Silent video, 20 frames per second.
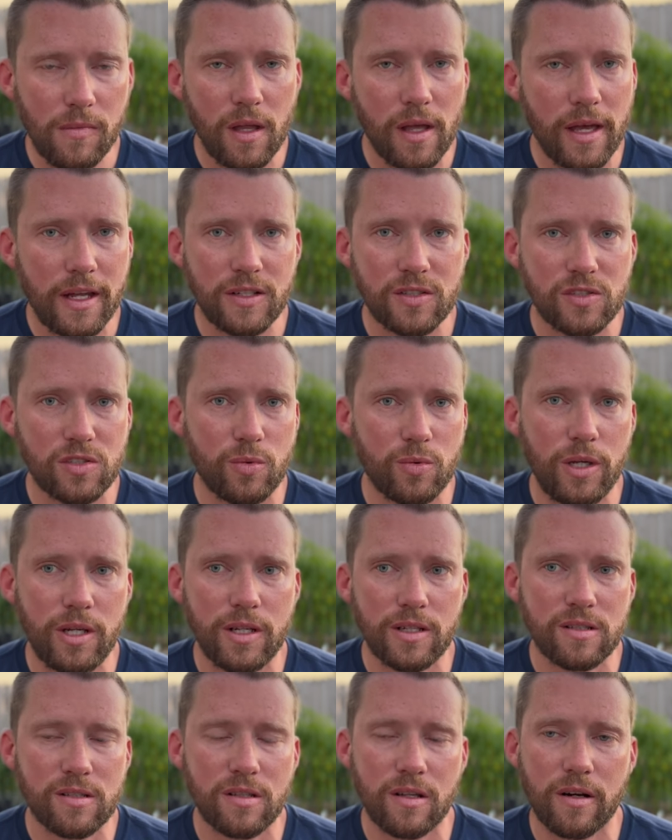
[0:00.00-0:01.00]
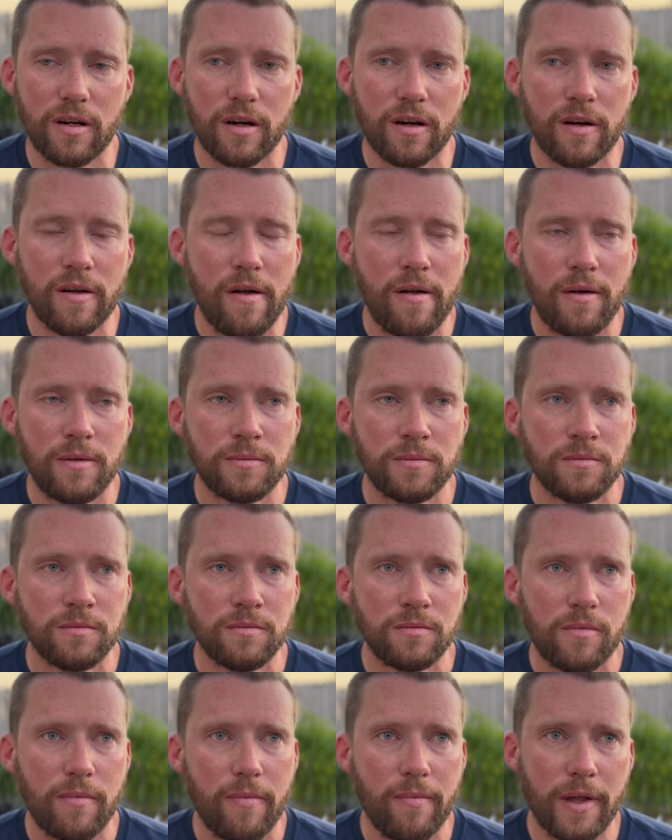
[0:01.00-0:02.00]
And a sweetness there
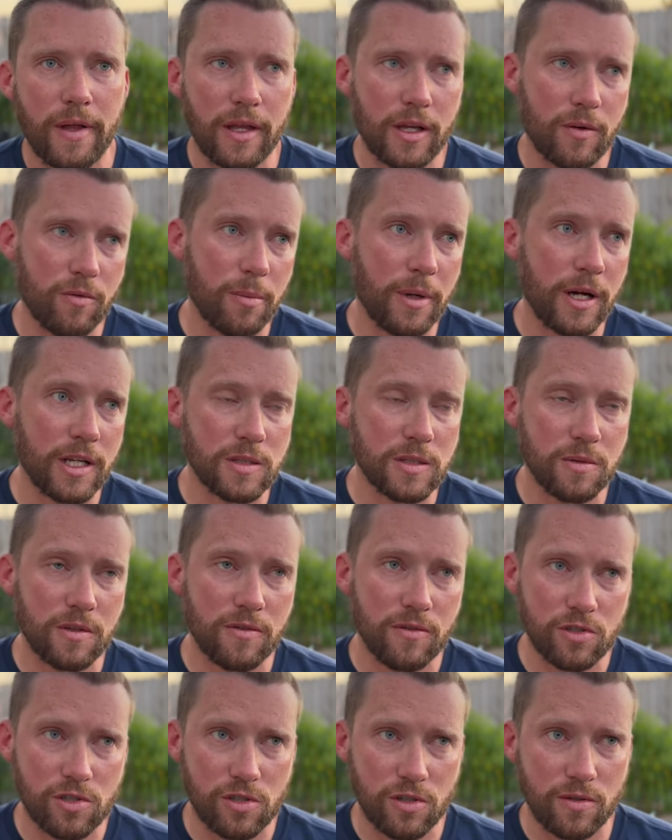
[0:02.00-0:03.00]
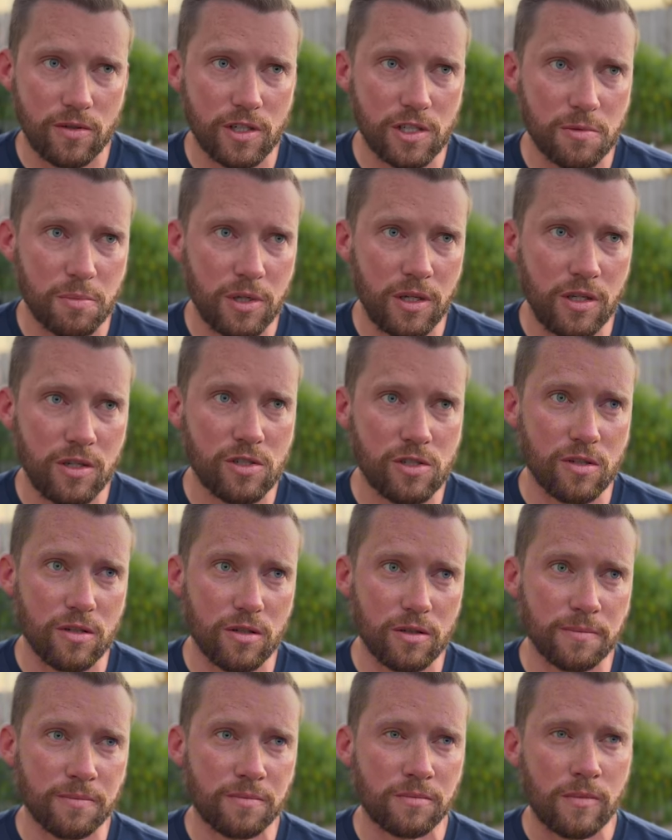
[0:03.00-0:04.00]
that like reminds me of a sugar rush peach
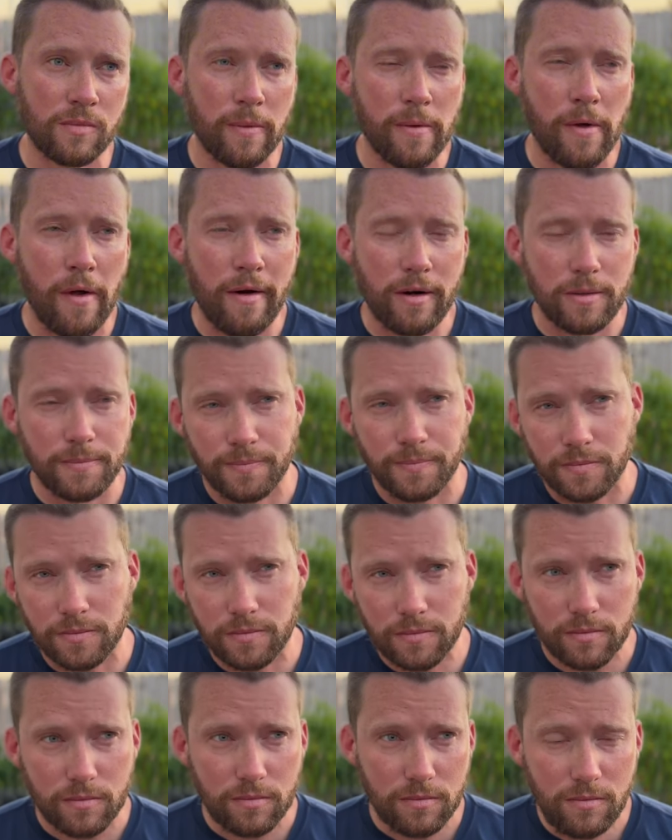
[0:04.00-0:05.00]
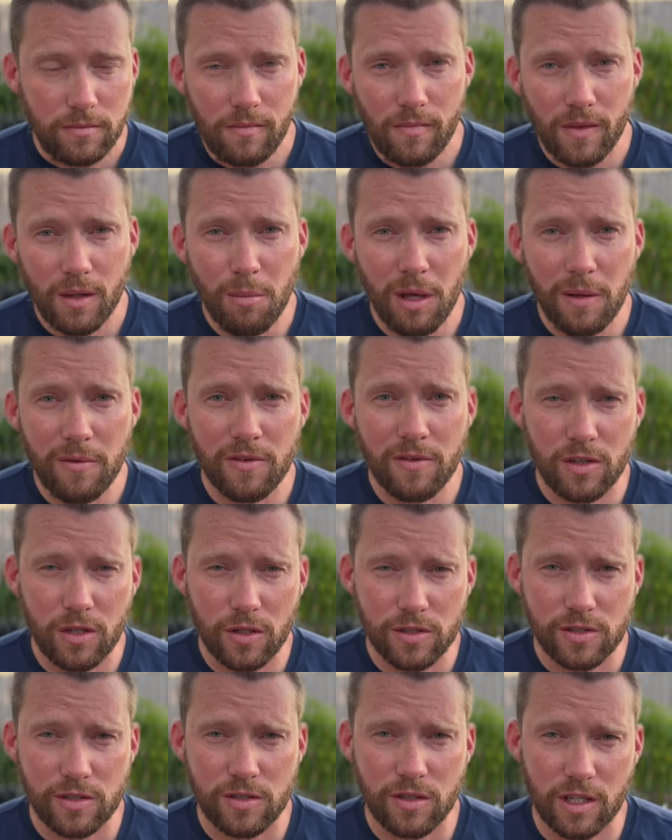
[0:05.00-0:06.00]
or maybe even
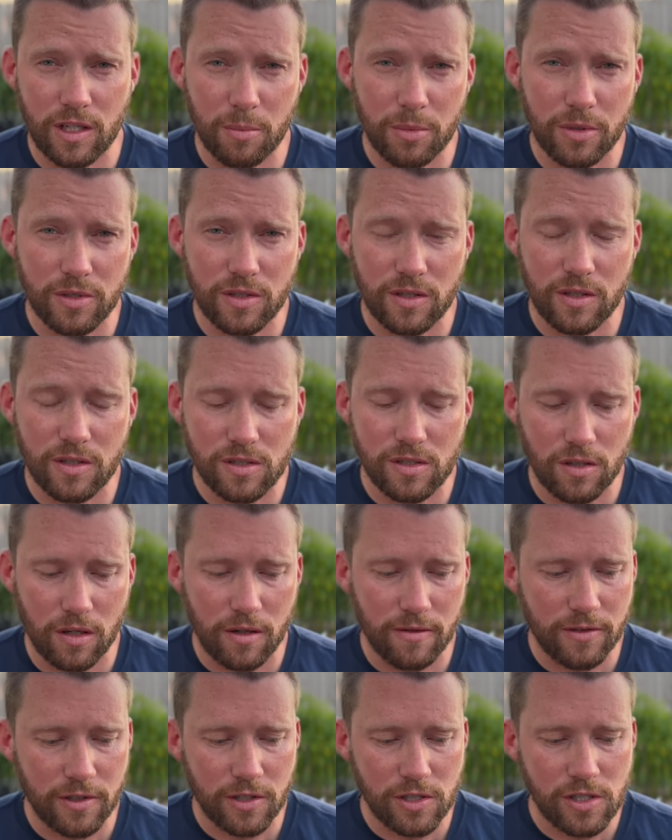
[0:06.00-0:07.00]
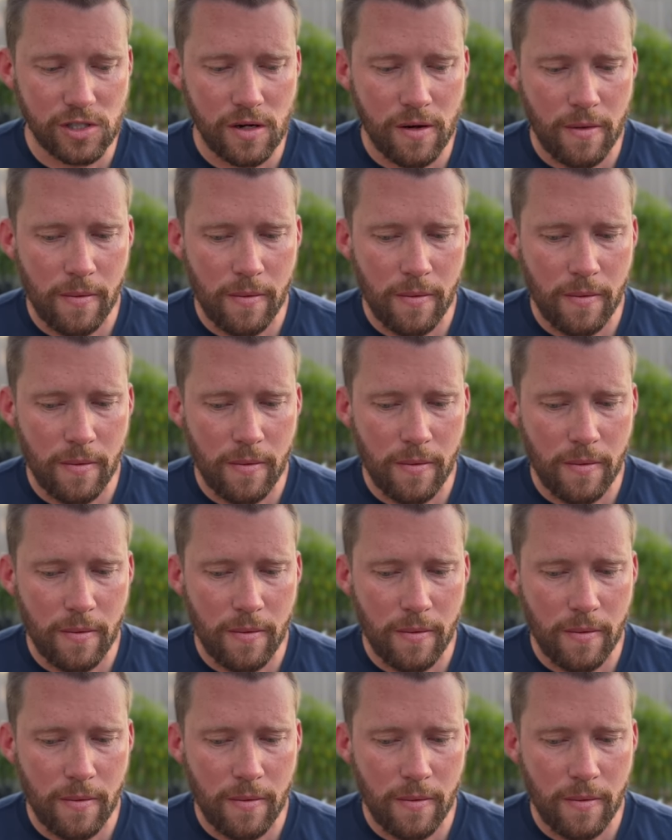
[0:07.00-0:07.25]
closer to like a Brazilian starfish.